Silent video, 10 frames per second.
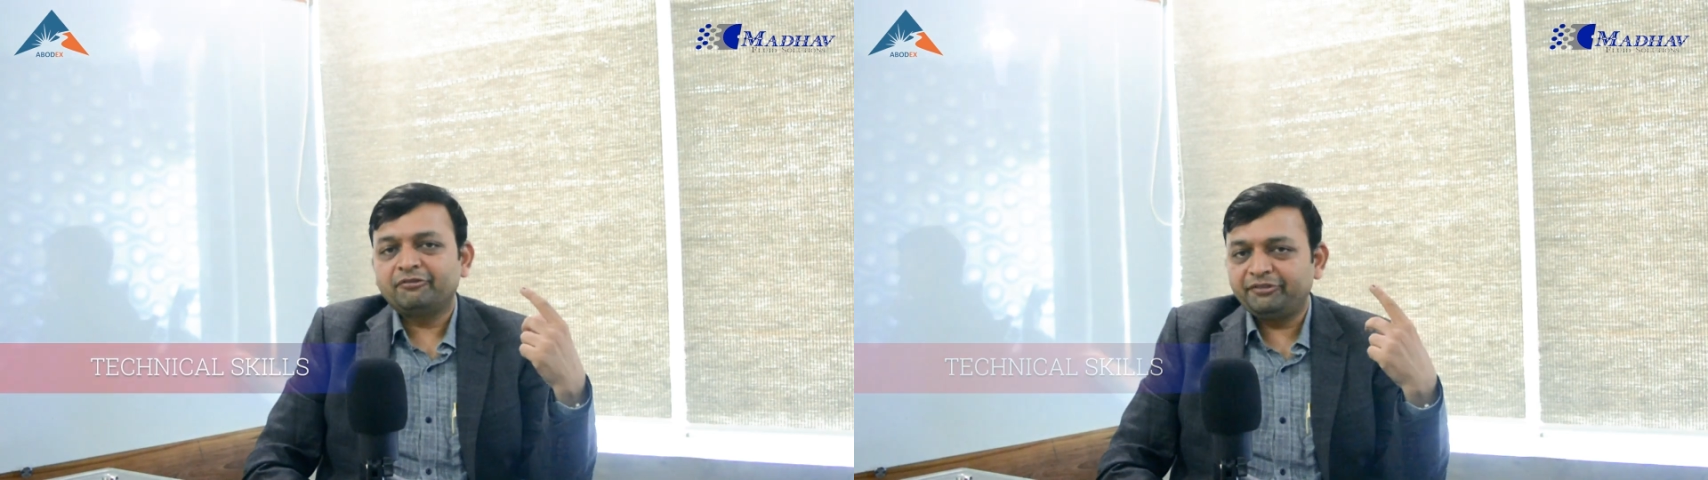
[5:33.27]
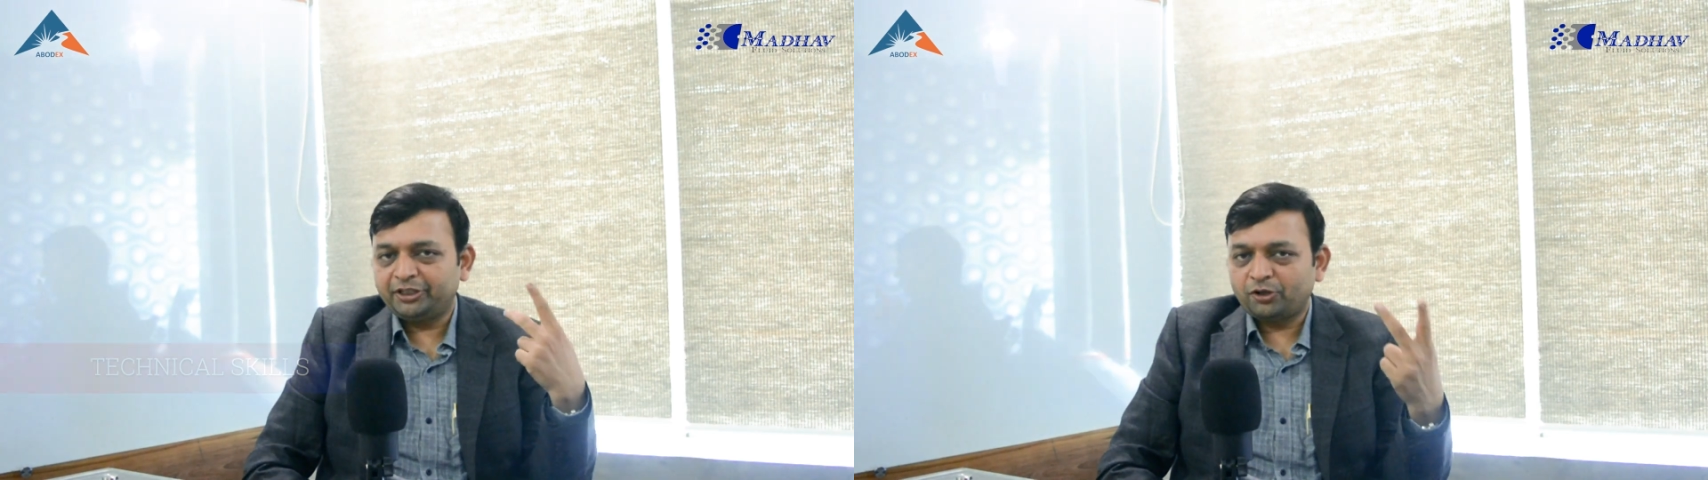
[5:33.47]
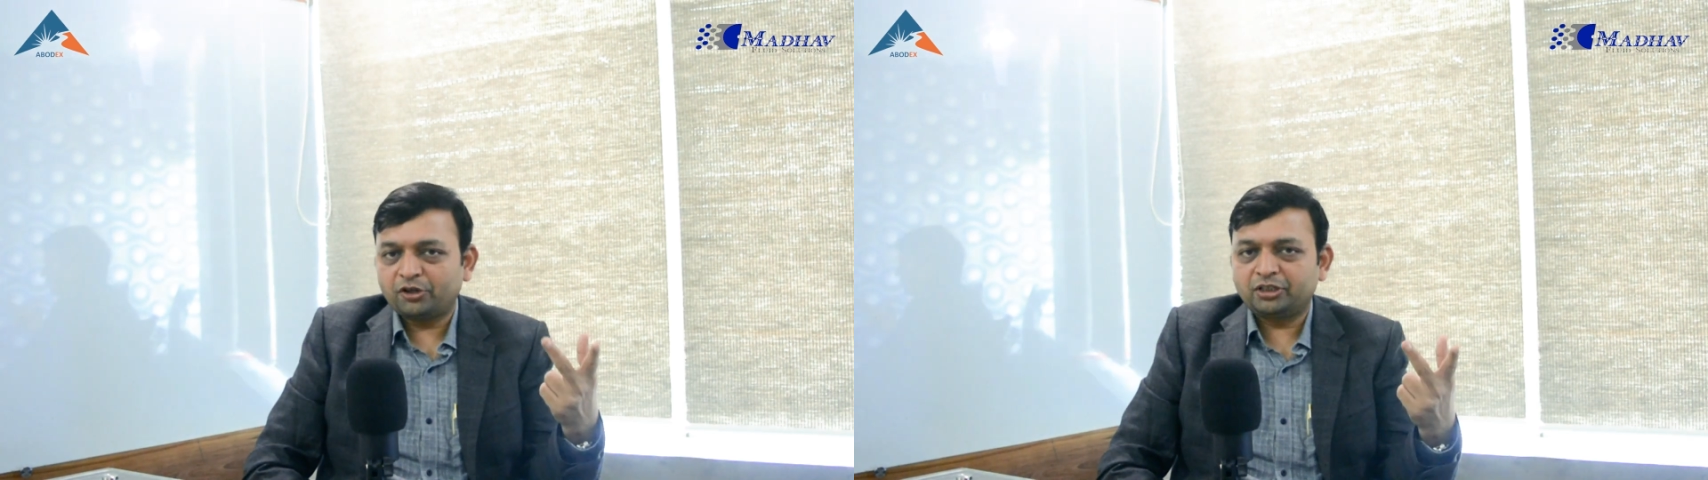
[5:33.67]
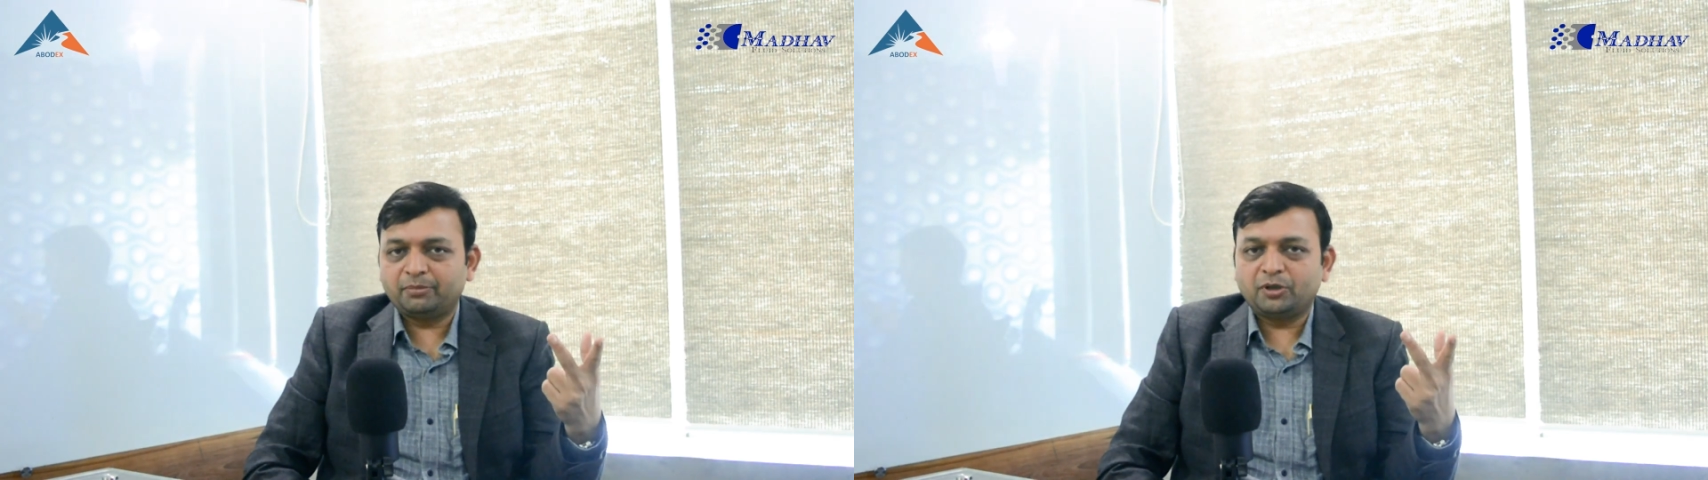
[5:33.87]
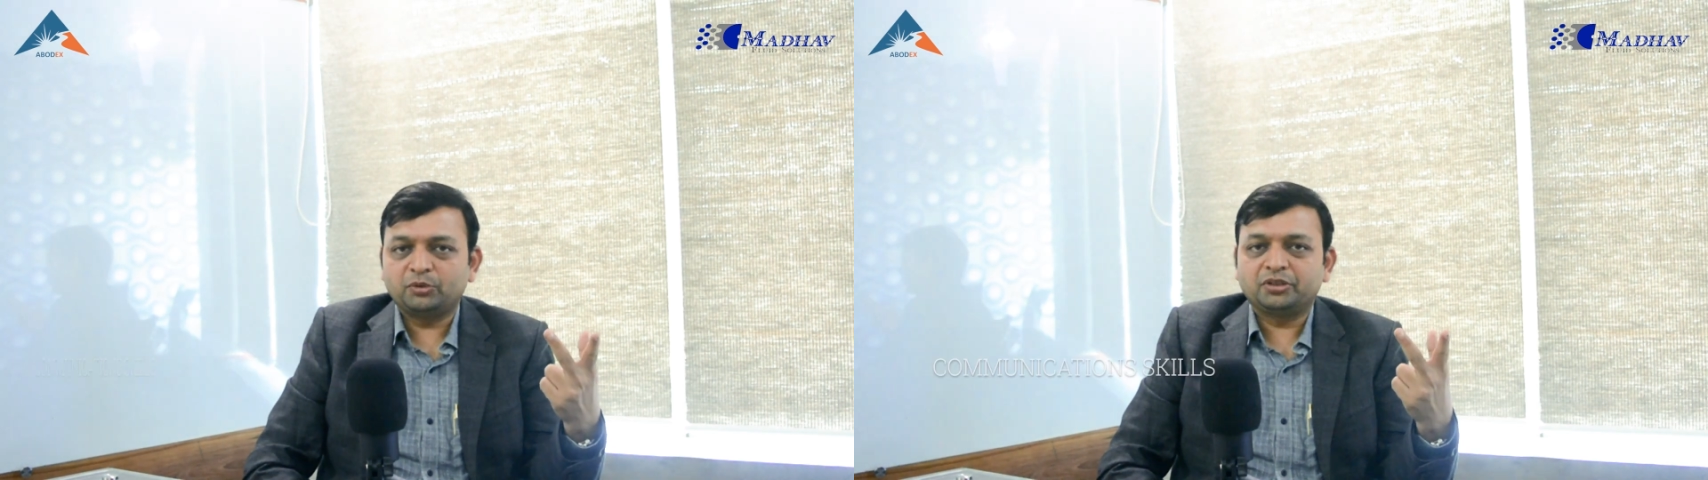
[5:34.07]
we talked
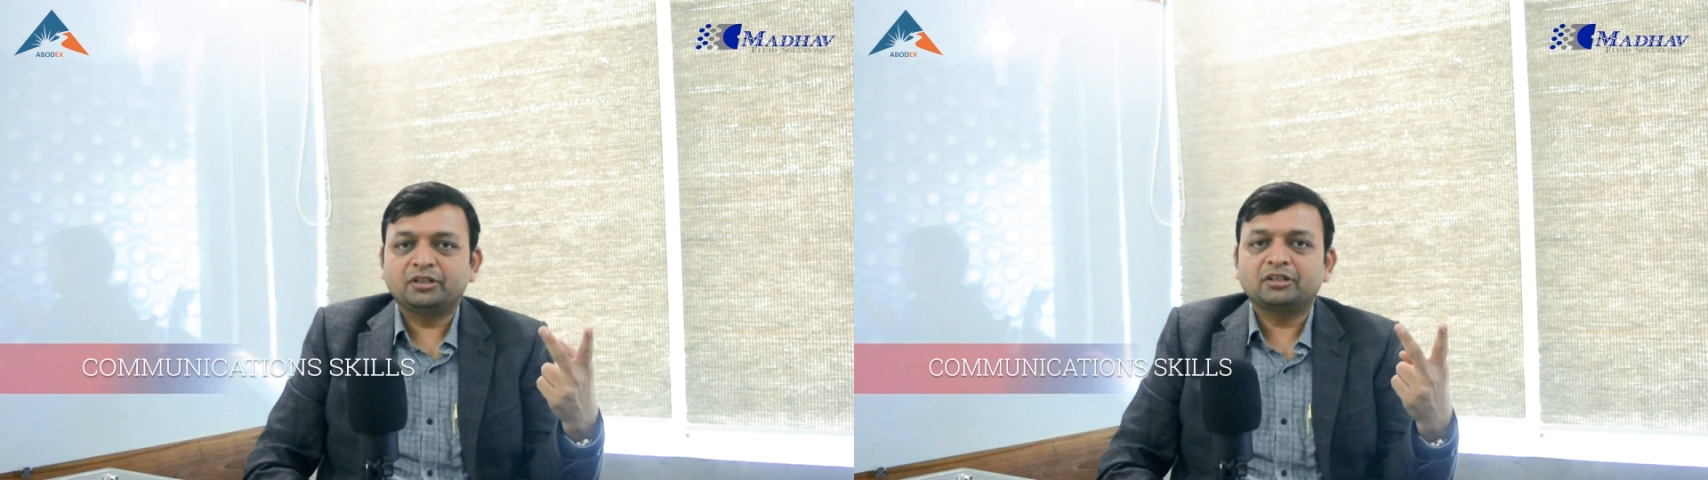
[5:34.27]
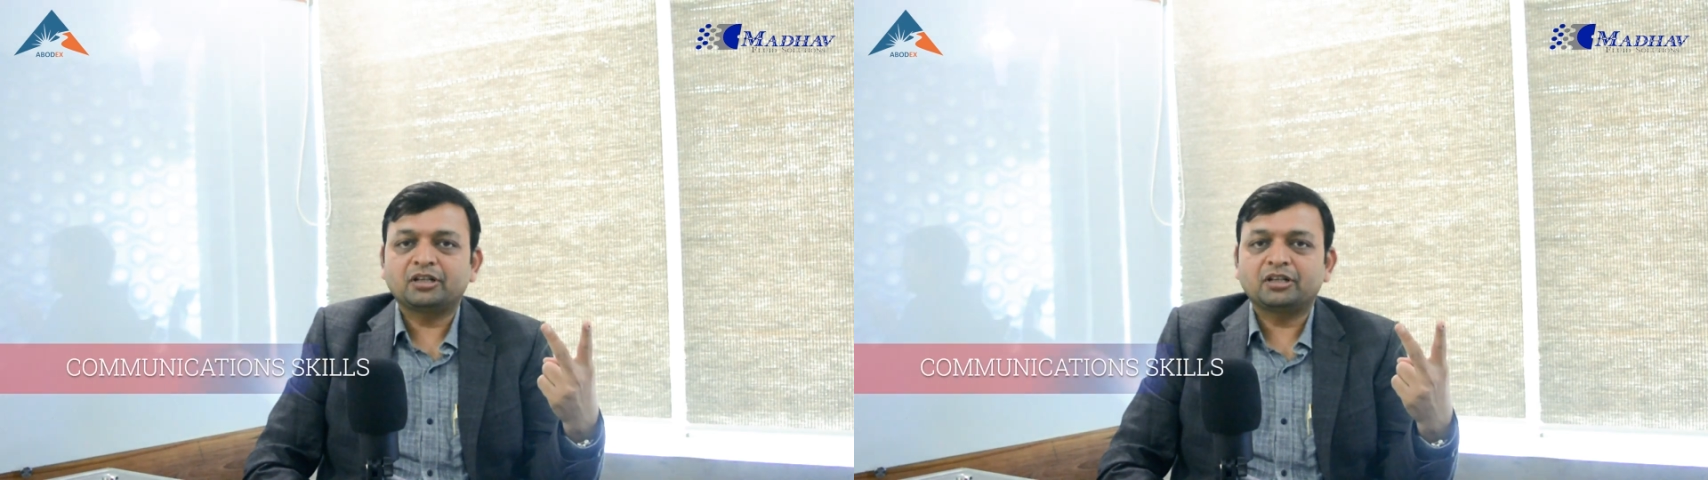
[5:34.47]
about